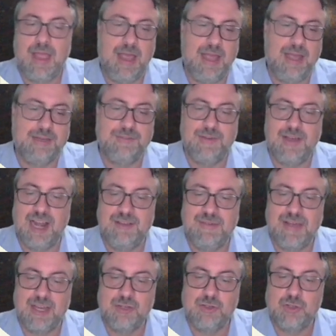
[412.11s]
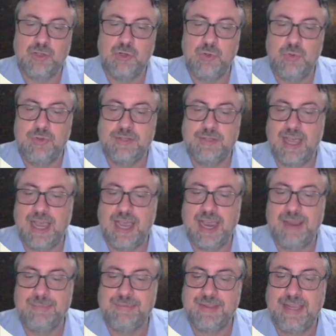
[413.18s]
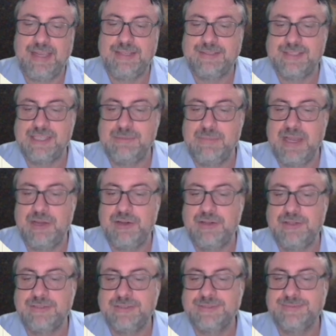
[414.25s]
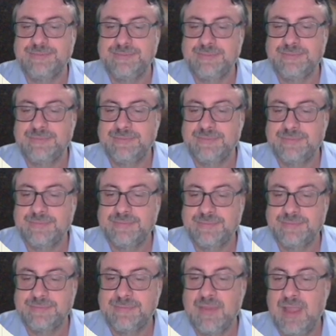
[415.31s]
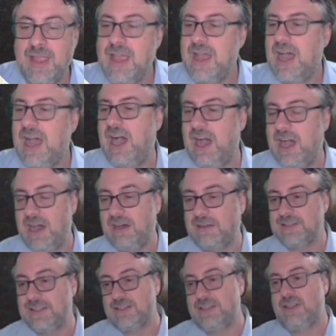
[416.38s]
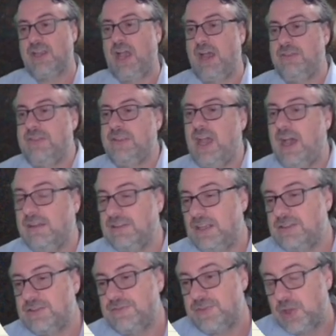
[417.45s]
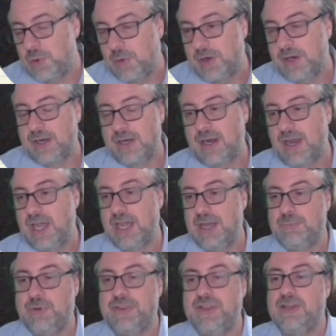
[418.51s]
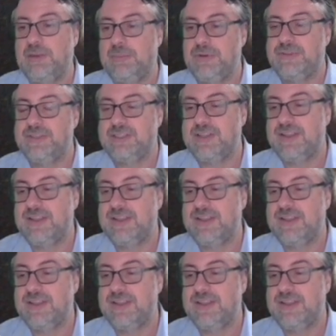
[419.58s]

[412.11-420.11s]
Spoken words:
divided by 2 times 18 meters. I'll let the viewer put the numbers into the